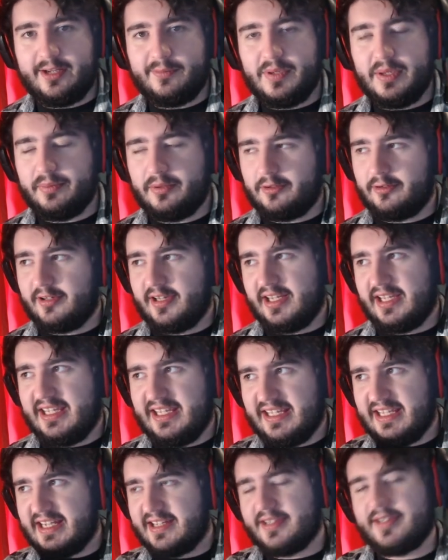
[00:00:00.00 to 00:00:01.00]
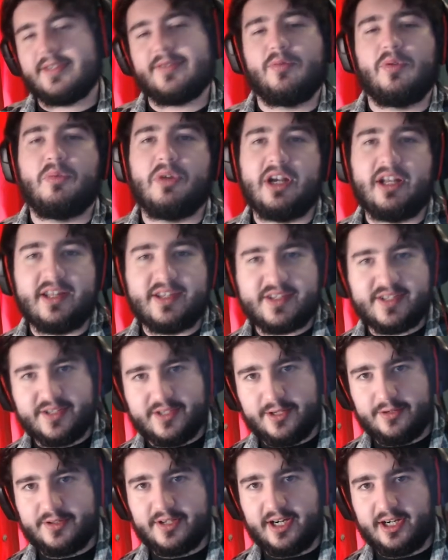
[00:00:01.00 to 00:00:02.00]
And people are like, yes, we want to listen
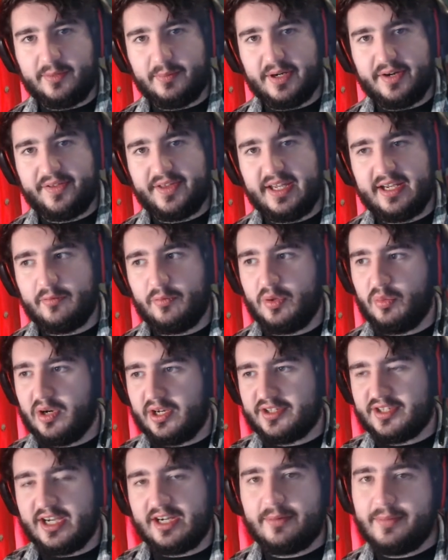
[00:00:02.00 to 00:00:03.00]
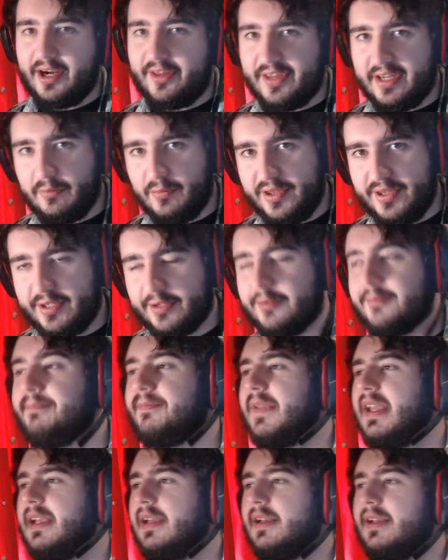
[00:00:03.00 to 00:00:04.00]
to you talk about a thing. We want to talk about a thing with you.
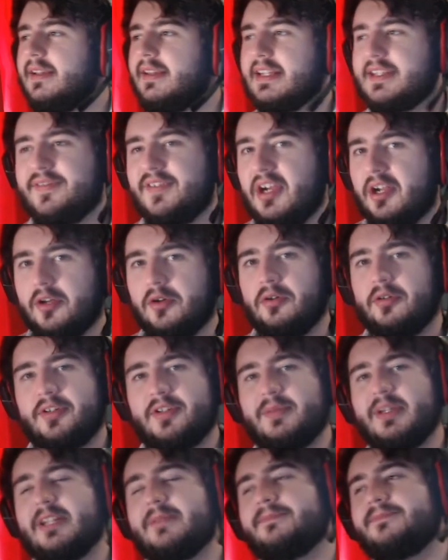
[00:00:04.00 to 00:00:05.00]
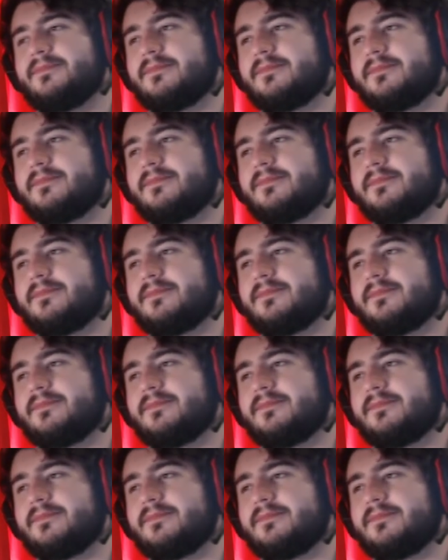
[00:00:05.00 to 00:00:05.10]
That's very cool to me.